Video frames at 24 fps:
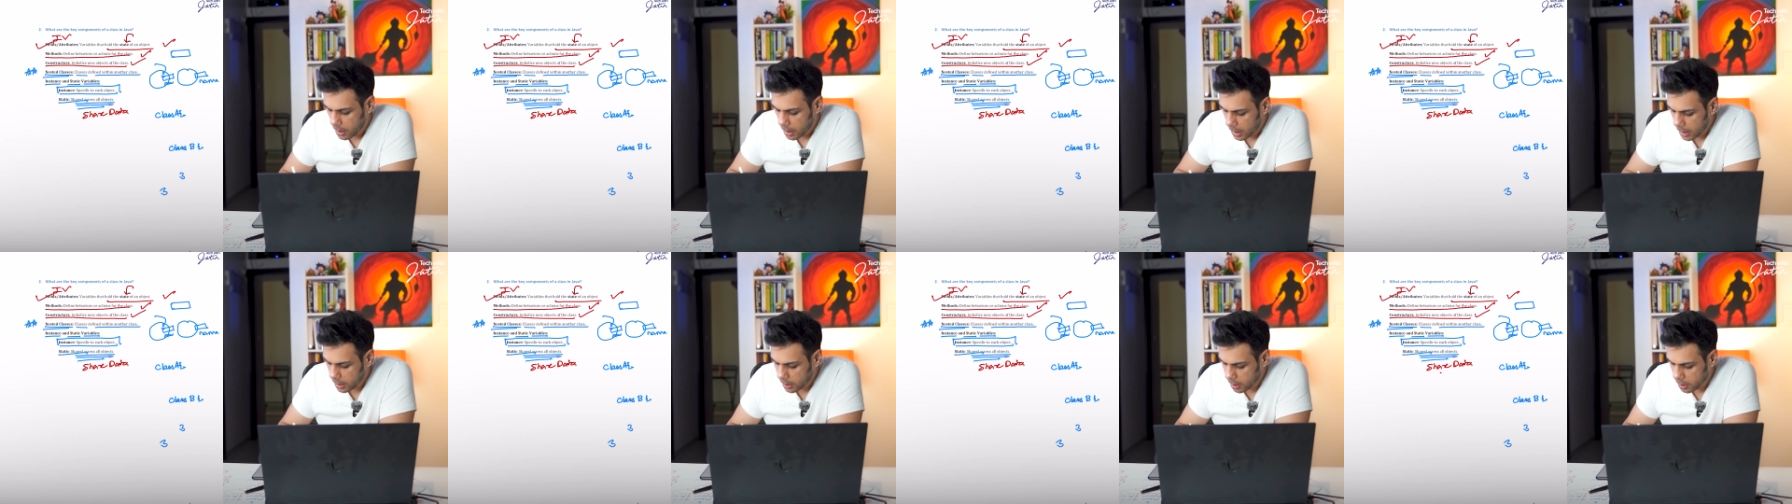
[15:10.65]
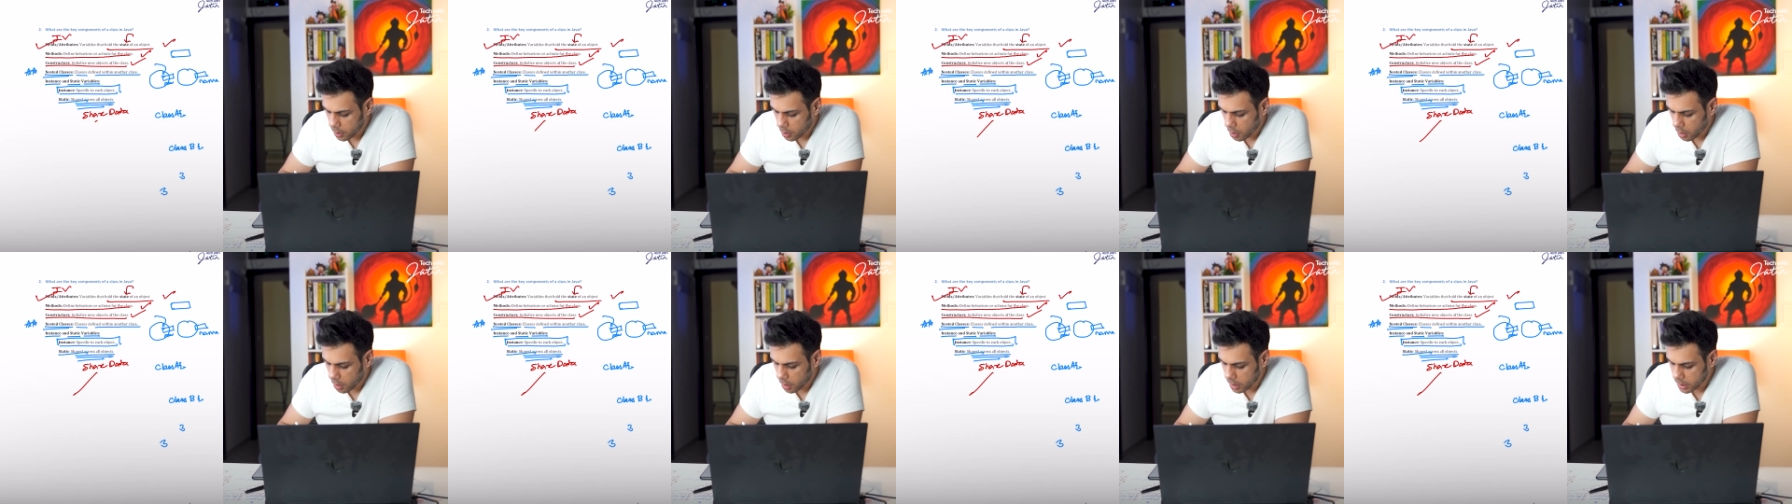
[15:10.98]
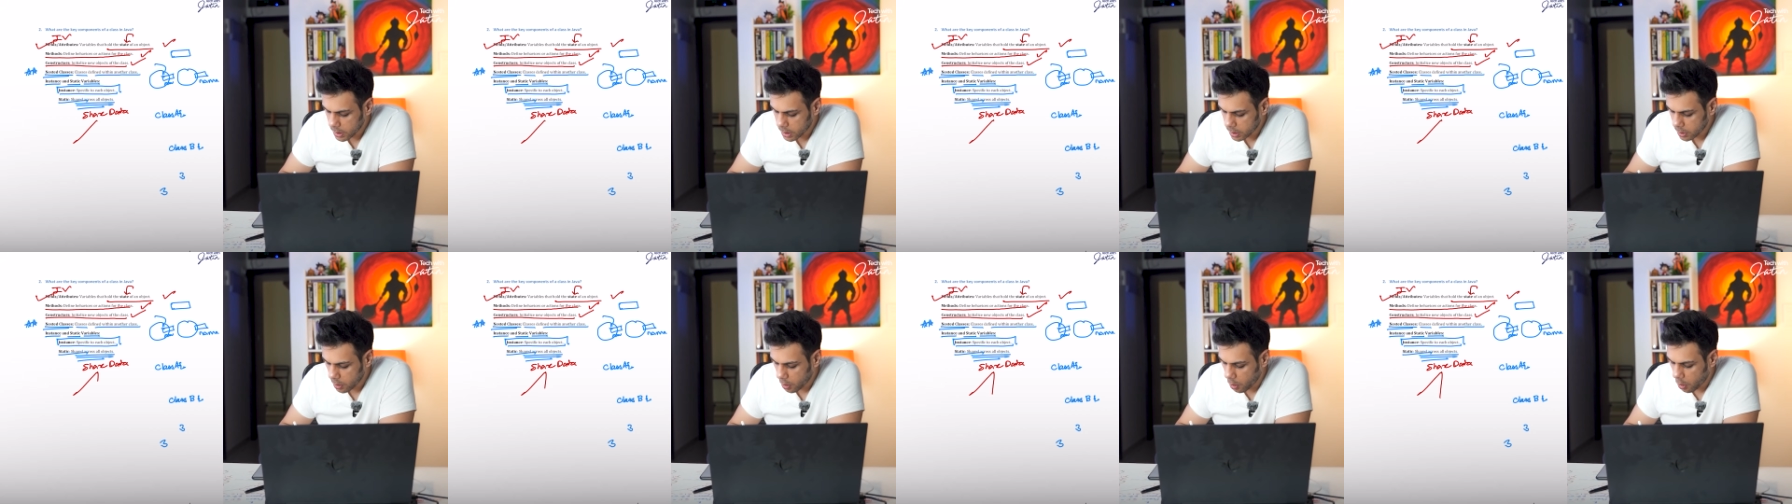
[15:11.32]

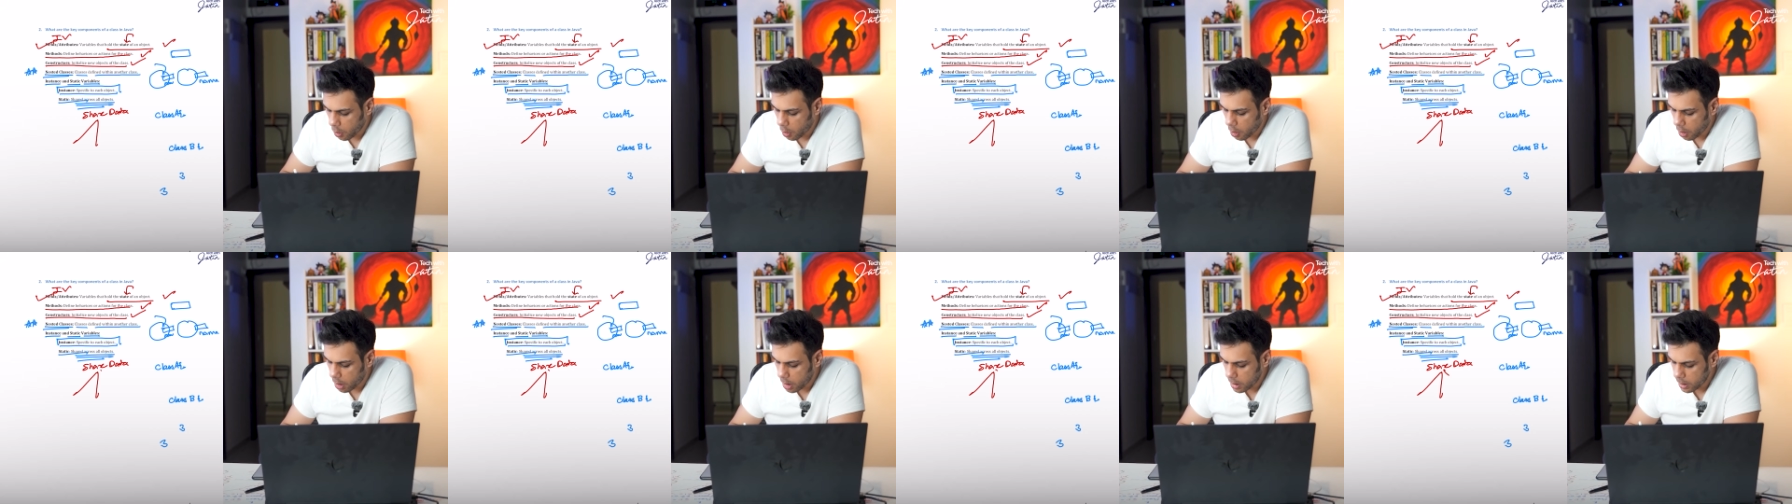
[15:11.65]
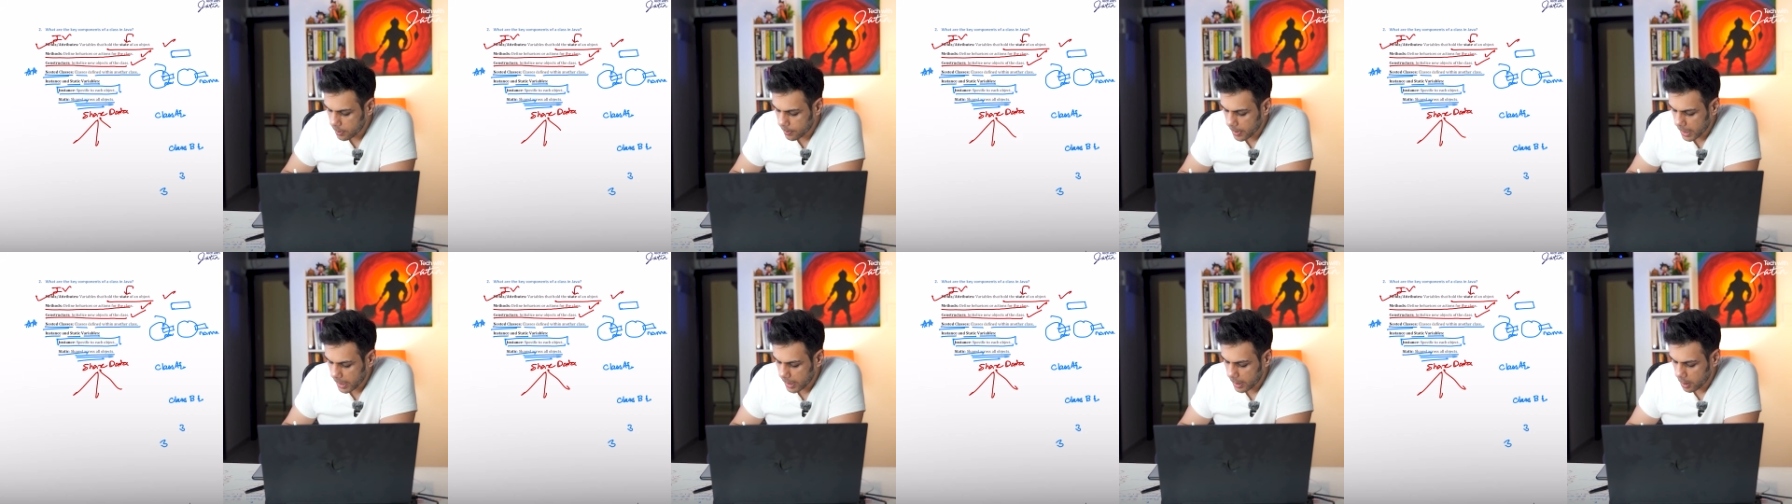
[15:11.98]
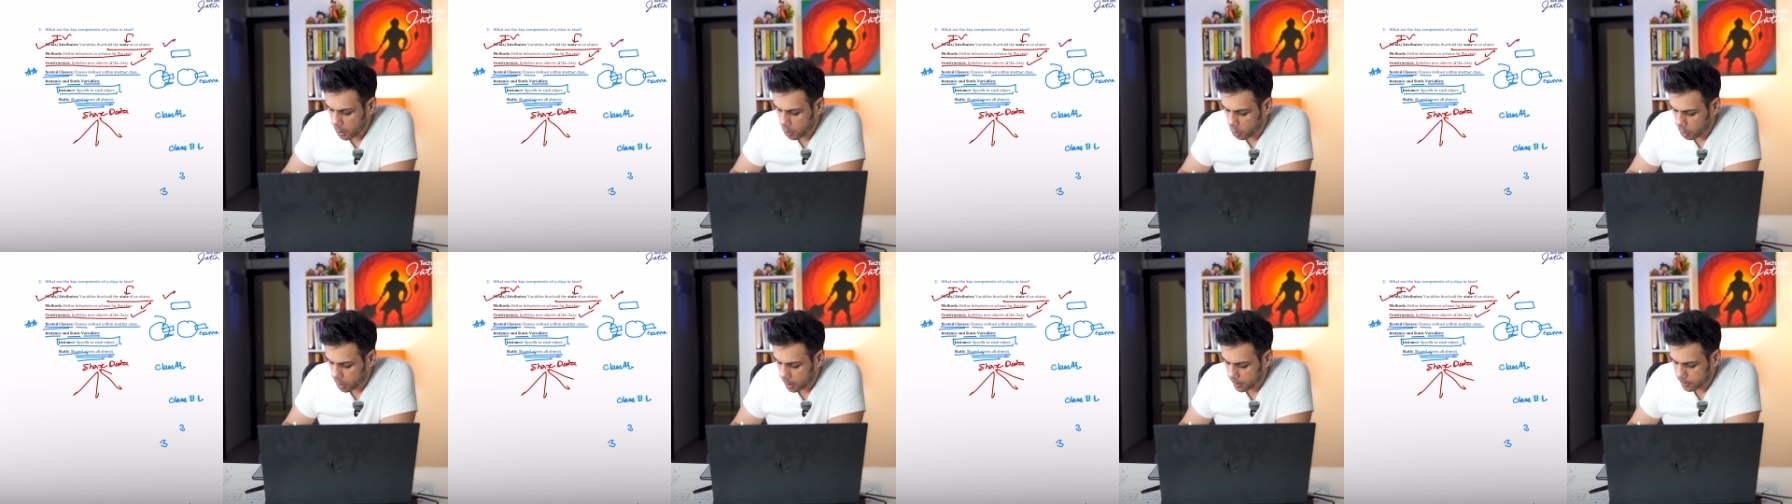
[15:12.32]
across all my
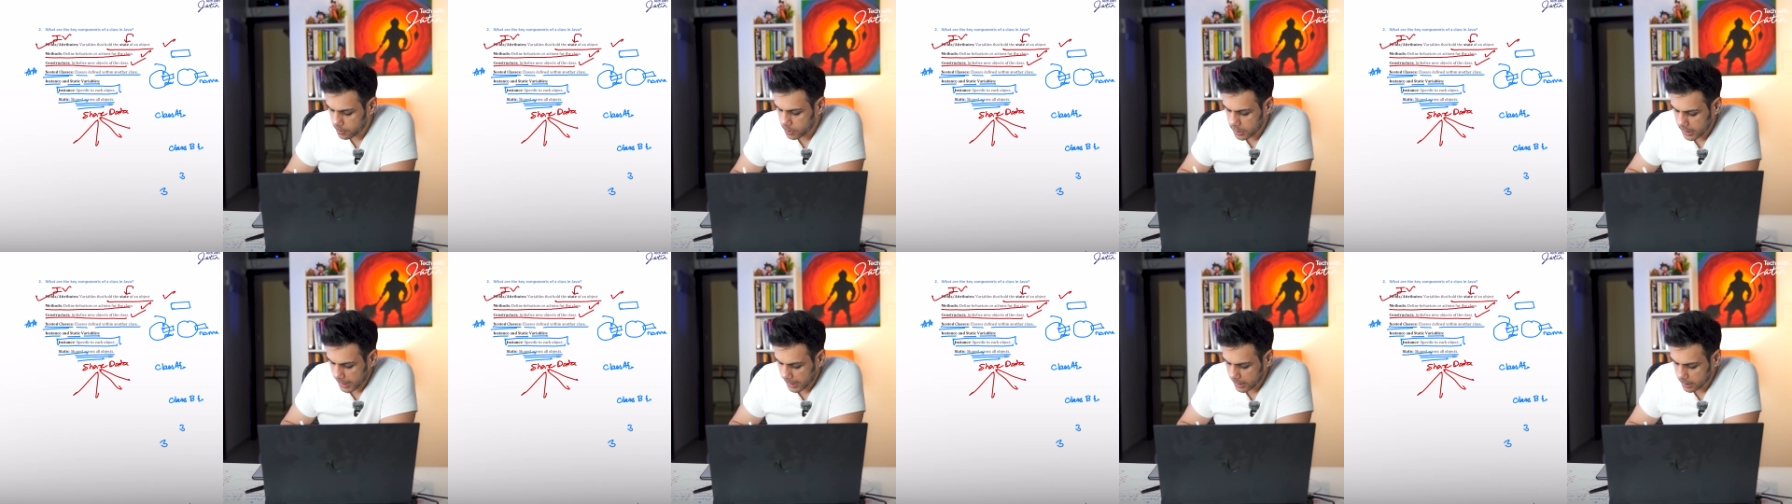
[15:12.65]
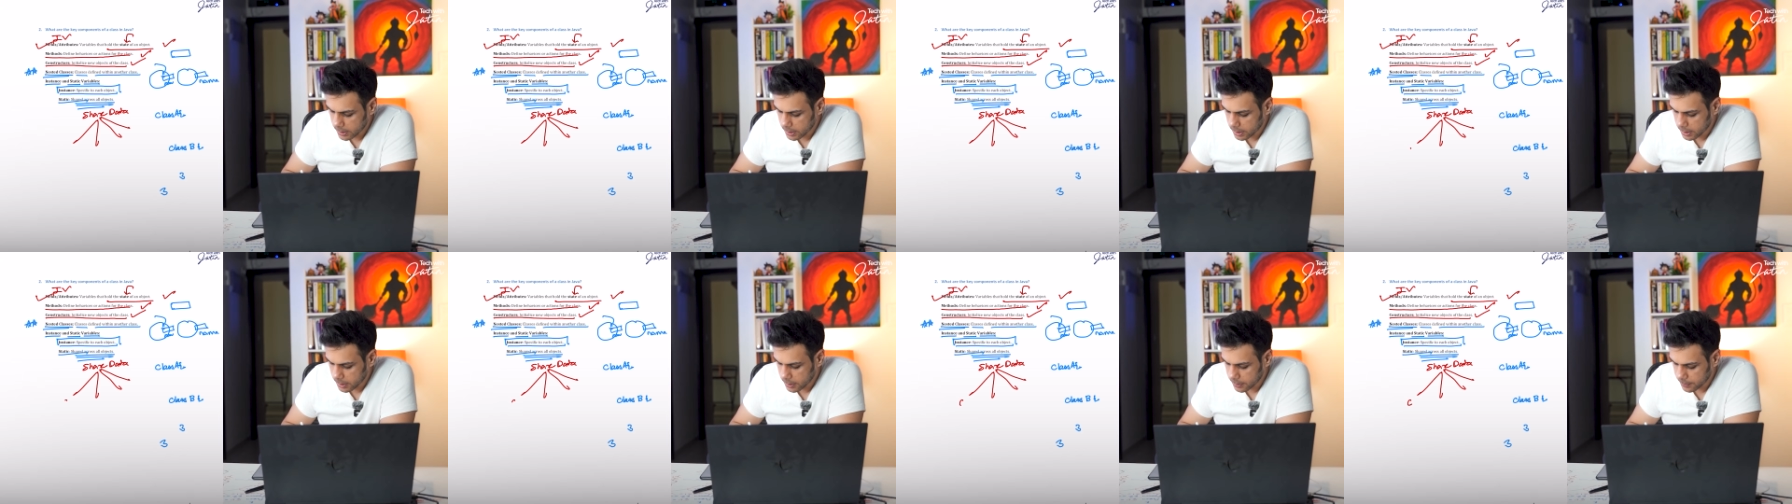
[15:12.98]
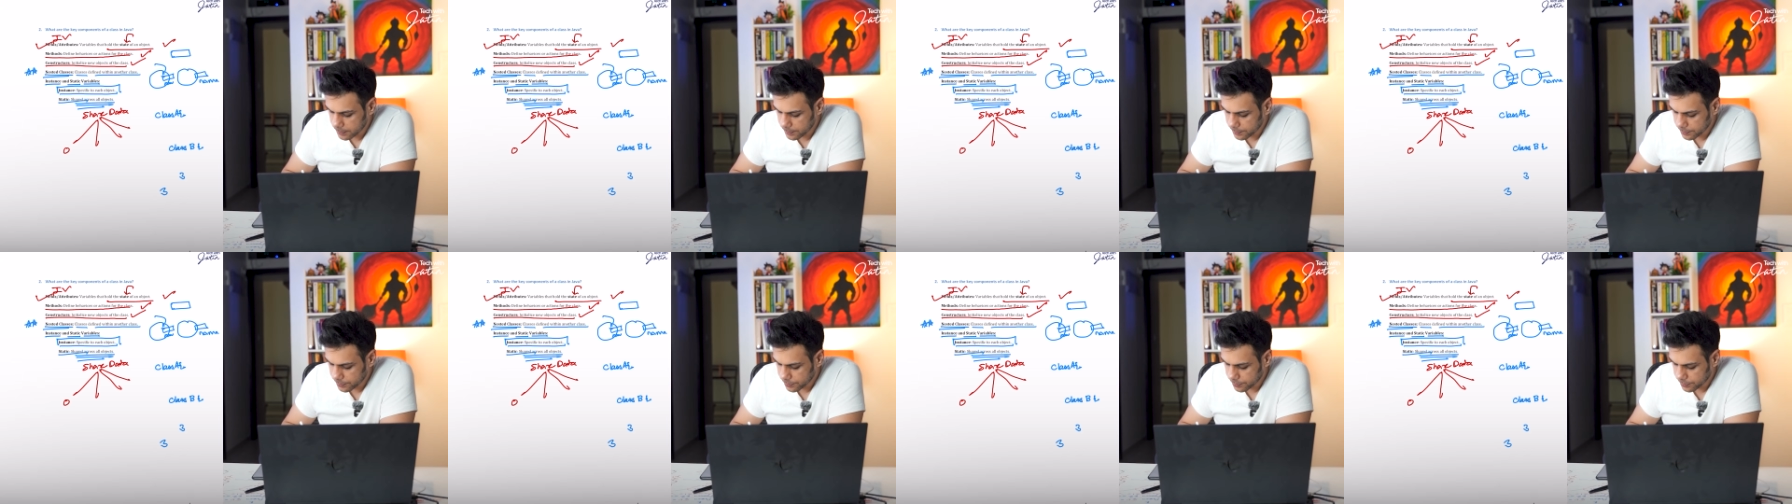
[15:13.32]
objects,